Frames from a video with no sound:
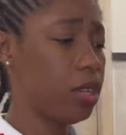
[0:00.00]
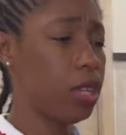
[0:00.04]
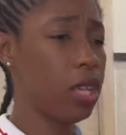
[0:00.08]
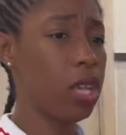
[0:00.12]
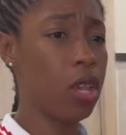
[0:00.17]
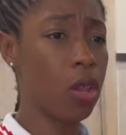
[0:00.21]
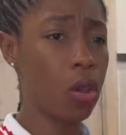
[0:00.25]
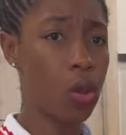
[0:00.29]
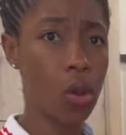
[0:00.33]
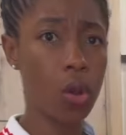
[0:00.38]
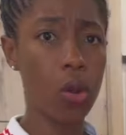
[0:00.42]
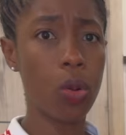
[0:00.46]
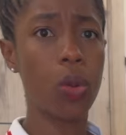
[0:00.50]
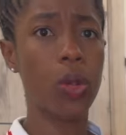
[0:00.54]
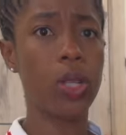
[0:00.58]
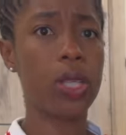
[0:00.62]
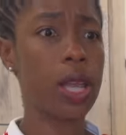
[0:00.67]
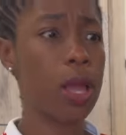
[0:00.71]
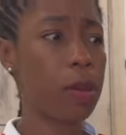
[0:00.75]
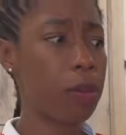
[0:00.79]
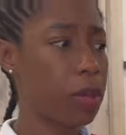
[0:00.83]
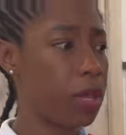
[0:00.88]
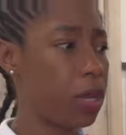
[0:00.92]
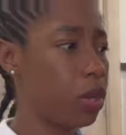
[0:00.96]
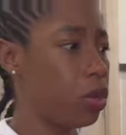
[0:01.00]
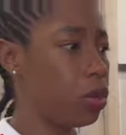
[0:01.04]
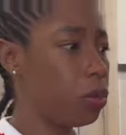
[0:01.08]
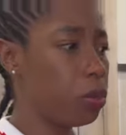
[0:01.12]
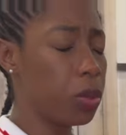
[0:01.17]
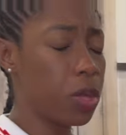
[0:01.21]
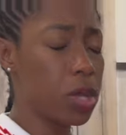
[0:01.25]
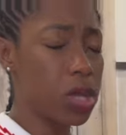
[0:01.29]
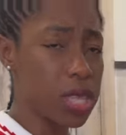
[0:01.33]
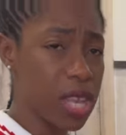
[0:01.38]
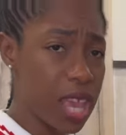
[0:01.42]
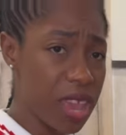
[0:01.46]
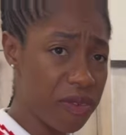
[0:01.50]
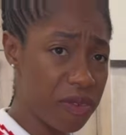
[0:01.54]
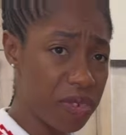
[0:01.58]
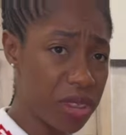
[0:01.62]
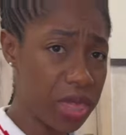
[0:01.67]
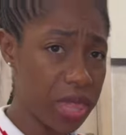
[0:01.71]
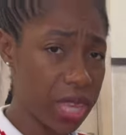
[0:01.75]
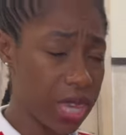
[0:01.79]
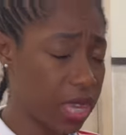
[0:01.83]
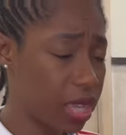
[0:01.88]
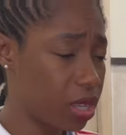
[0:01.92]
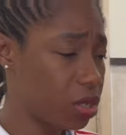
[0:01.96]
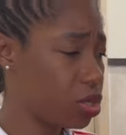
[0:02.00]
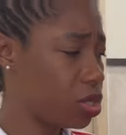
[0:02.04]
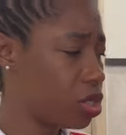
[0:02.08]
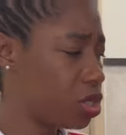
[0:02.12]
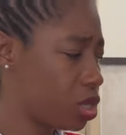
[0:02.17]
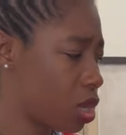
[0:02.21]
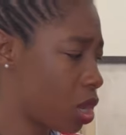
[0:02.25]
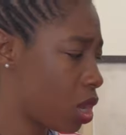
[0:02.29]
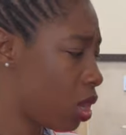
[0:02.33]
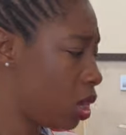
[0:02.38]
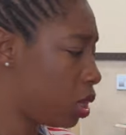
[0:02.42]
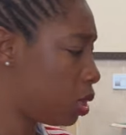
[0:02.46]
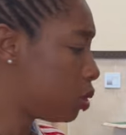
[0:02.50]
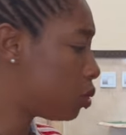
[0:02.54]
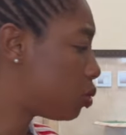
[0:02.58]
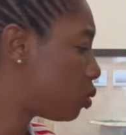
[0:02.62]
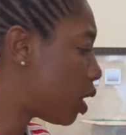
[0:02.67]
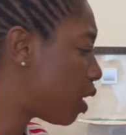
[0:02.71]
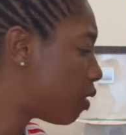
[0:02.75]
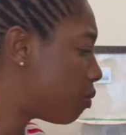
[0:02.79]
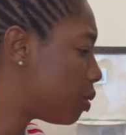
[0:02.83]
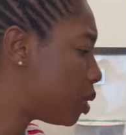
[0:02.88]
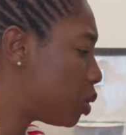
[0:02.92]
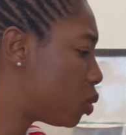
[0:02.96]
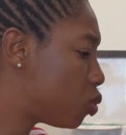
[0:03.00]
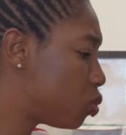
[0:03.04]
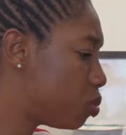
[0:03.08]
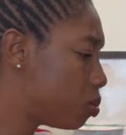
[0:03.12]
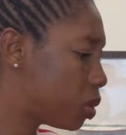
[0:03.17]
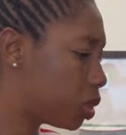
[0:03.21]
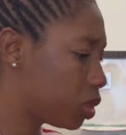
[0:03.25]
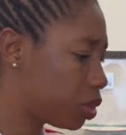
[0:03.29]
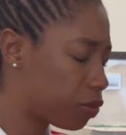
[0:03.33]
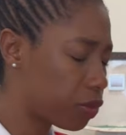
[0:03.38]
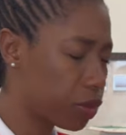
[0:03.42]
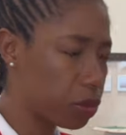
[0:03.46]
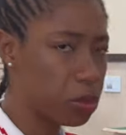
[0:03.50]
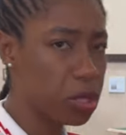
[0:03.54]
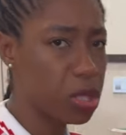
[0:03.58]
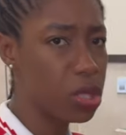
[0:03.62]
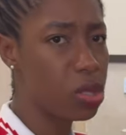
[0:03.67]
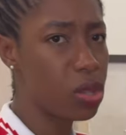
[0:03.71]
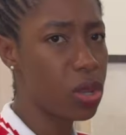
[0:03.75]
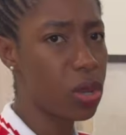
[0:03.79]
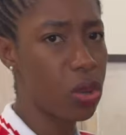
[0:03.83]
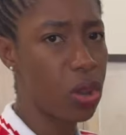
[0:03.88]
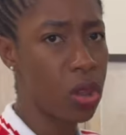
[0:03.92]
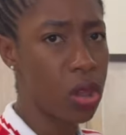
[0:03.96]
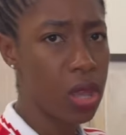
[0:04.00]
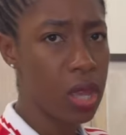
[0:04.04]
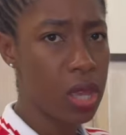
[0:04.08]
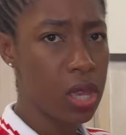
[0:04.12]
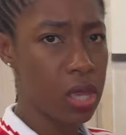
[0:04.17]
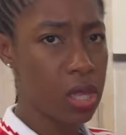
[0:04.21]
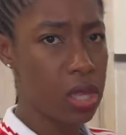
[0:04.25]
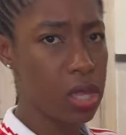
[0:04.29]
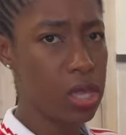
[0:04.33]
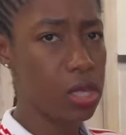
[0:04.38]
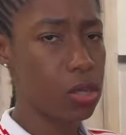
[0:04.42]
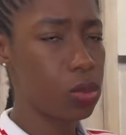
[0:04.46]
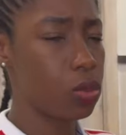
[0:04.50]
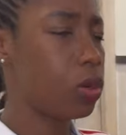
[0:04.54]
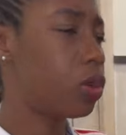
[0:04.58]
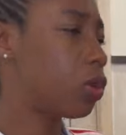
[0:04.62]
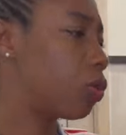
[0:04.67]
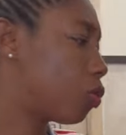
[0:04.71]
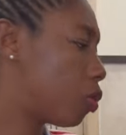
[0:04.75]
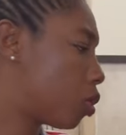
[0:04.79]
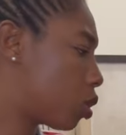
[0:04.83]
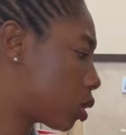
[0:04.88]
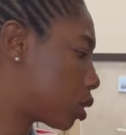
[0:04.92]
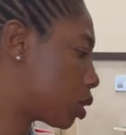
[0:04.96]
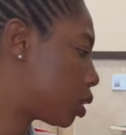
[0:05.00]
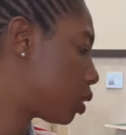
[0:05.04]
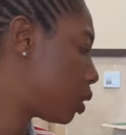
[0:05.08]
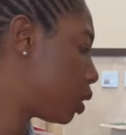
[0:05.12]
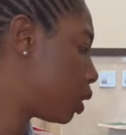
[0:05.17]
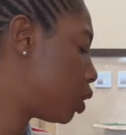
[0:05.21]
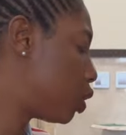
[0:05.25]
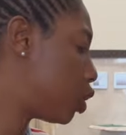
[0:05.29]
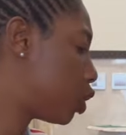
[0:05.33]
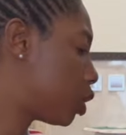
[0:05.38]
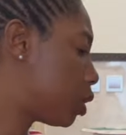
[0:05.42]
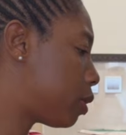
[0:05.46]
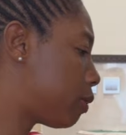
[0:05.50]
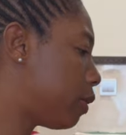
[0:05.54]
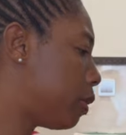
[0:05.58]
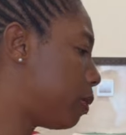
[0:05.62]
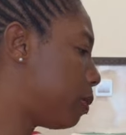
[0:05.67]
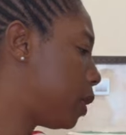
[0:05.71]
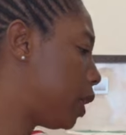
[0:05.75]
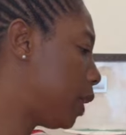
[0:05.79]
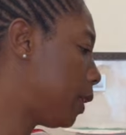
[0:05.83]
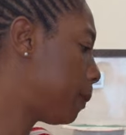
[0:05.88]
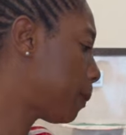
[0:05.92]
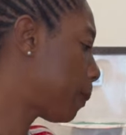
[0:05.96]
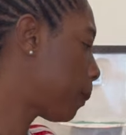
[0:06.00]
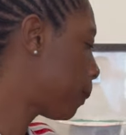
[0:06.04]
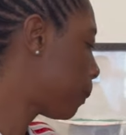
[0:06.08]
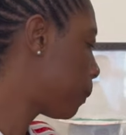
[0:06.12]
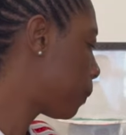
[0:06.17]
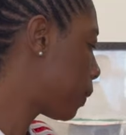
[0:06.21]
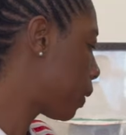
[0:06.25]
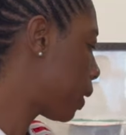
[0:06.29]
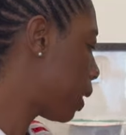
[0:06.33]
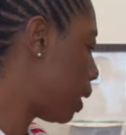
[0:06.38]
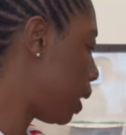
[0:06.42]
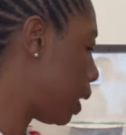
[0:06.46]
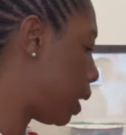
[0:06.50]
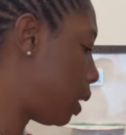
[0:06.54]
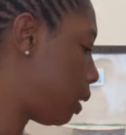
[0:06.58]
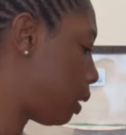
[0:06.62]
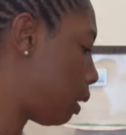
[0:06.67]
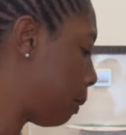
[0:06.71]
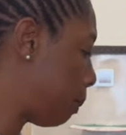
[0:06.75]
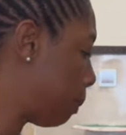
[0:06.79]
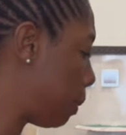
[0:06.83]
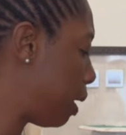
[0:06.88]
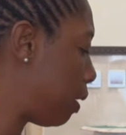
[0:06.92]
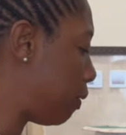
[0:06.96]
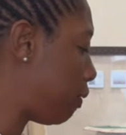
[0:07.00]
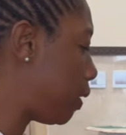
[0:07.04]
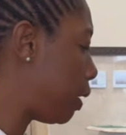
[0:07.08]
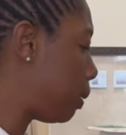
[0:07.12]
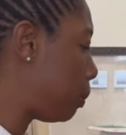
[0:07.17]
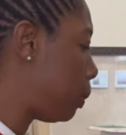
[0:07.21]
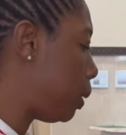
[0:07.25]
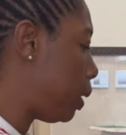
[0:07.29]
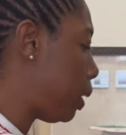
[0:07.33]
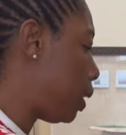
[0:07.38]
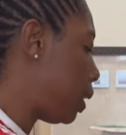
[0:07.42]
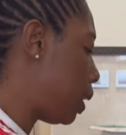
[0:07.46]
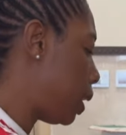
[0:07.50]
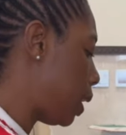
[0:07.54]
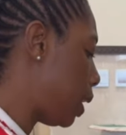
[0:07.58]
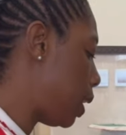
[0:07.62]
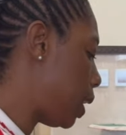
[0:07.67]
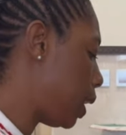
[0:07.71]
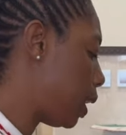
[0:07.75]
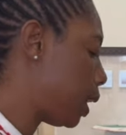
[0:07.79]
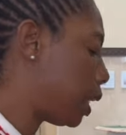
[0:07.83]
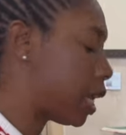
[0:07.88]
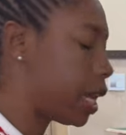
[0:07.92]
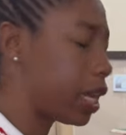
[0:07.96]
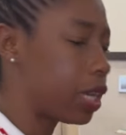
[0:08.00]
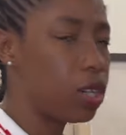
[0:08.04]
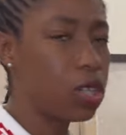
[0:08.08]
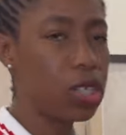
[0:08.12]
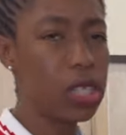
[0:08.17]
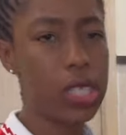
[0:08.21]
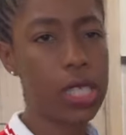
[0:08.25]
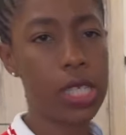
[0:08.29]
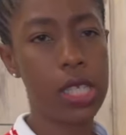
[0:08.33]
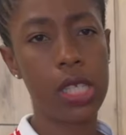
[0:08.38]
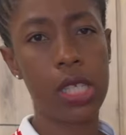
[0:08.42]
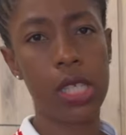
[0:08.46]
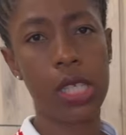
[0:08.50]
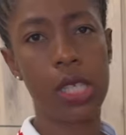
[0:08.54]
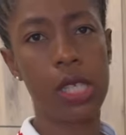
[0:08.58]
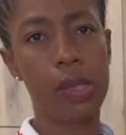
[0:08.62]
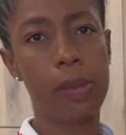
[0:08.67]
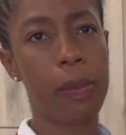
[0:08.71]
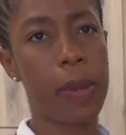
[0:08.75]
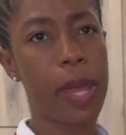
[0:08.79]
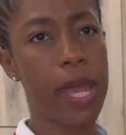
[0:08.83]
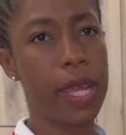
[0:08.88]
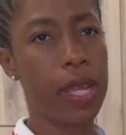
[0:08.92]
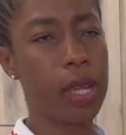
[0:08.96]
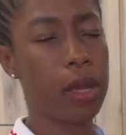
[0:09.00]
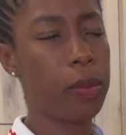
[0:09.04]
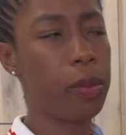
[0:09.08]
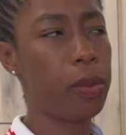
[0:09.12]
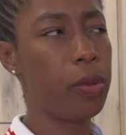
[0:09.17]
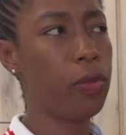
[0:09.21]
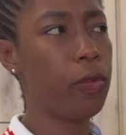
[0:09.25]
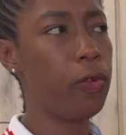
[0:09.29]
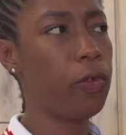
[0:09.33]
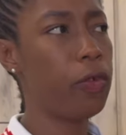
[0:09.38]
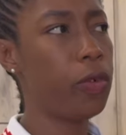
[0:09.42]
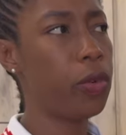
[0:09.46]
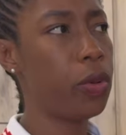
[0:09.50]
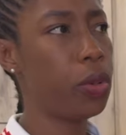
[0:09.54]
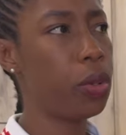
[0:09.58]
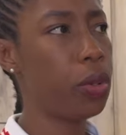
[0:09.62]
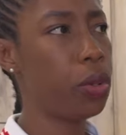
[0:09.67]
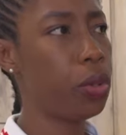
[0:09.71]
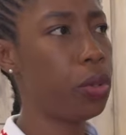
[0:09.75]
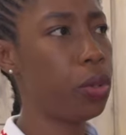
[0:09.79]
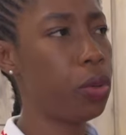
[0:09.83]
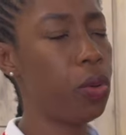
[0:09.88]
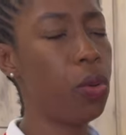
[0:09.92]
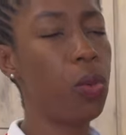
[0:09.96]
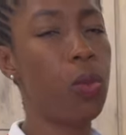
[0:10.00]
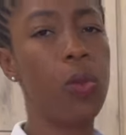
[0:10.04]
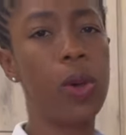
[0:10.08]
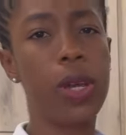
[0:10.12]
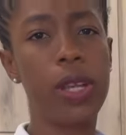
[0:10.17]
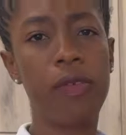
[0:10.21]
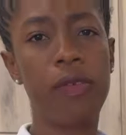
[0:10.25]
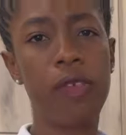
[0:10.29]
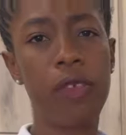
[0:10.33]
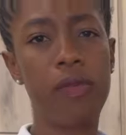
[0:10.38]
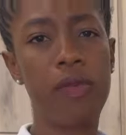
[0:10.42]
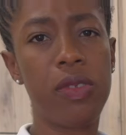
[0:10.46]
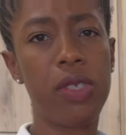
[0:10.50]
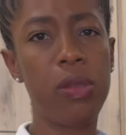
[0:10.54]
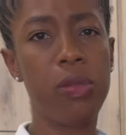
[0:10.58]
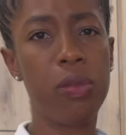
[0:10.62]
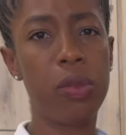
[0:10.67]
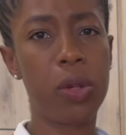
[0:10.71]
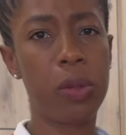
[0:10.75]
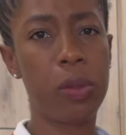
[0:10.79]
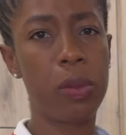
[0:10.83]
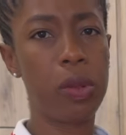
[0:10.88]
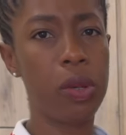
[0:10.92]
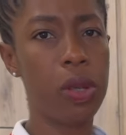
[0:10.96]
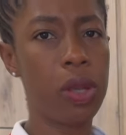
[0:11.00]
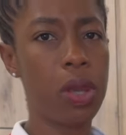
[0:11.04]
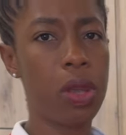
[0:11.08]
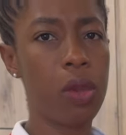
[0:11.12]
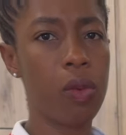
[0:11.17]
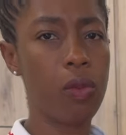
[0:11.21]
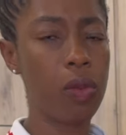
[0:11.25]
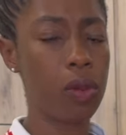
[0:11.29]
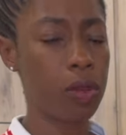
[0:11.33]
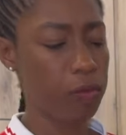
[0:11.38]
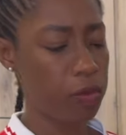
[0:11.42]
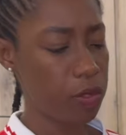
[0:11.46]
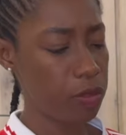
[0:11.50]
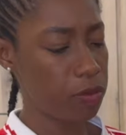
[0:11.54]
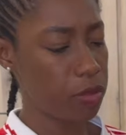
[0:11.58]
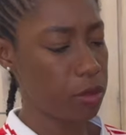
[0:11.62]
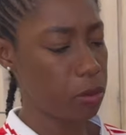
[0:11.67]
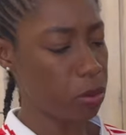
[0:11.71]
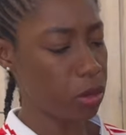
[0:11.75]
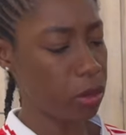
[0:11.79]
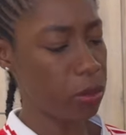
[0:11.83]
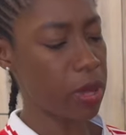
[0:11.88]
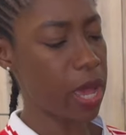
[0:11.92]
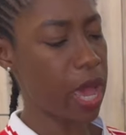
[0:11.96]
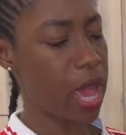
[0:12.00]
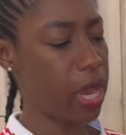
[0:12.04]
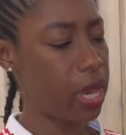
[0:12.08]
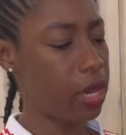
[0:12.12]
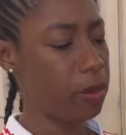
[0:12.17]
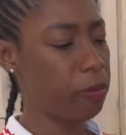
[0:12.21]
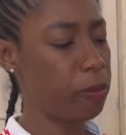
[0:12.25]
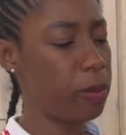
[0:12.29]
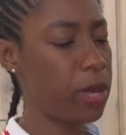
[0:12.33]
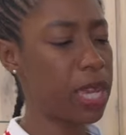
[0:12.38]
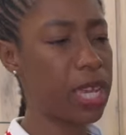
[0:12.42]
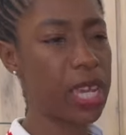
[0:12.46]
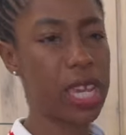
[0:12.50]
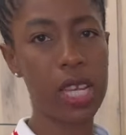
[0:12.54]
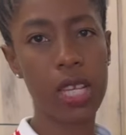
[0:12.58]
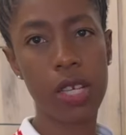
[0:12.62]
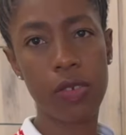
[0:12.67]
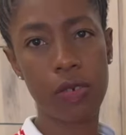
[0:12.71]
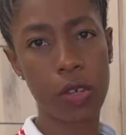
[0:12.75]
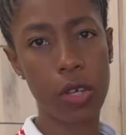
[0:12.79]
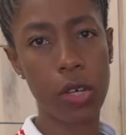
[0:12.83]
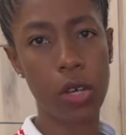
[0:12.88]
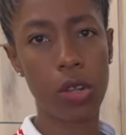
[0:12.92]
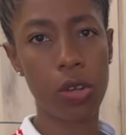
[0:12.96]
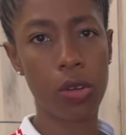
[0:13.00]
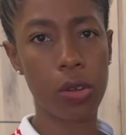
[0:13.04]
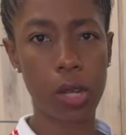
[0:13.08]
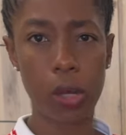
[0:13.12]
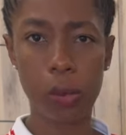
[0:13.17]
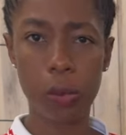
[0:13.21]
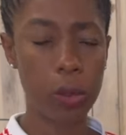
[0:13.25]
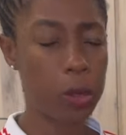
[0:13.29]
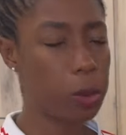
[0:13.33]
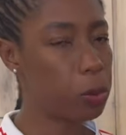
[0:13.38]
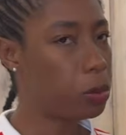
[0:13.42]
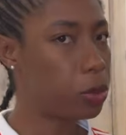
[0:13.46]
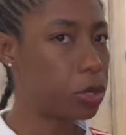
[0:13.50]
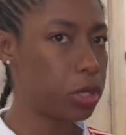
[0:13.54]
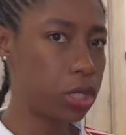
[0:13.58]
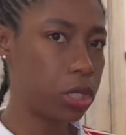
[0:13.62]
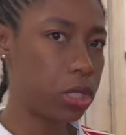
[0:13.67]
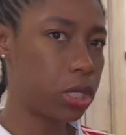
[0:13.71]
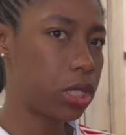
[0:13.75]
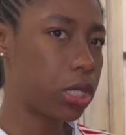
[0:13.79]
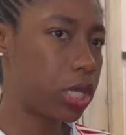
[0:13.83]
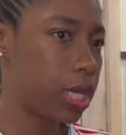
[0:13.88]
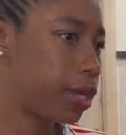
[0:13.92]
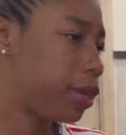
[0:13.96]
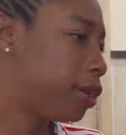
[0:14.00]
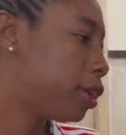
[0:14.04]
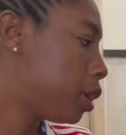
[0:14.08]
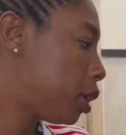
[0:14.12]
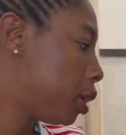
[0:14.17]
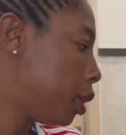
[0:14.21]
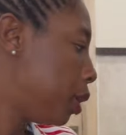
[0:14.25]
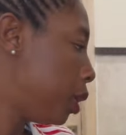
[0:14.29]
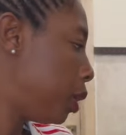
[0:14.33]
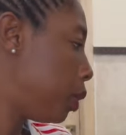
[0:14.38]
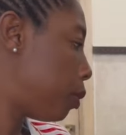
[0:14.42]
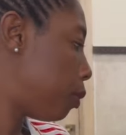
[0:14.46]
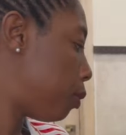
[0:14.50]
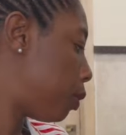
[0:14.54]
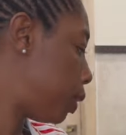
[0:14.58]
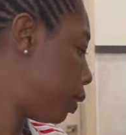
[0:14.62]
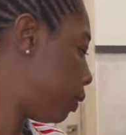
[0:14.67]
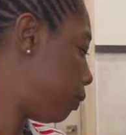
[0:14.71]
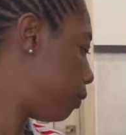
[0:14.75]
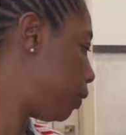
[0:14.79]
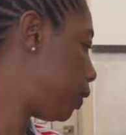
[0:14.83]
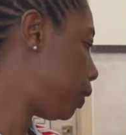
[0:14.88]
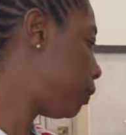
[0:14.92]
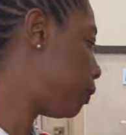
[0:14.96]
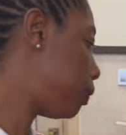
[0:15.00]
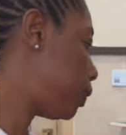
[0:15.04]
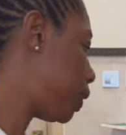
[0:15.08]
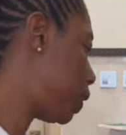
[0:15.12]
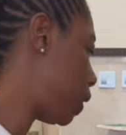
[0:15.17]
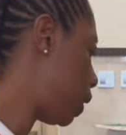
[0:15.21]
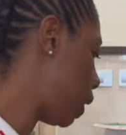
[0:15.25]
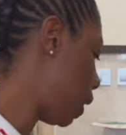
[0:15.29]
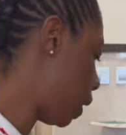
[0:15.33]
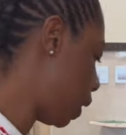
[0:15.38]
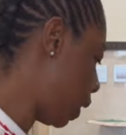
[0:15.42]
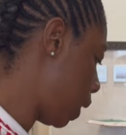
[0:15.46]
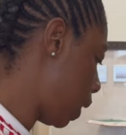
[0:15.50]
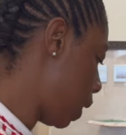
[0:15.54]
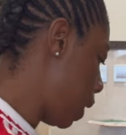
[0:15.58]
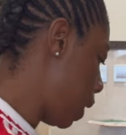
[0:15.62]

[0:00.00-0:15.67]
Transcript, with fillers: a whole watermelon plus everything else. It would have been too much for me. So this one works just for me and my family. Then I got this pineapple for 150 bob. 150 bob. I bargained for 100 bob, but she said 150.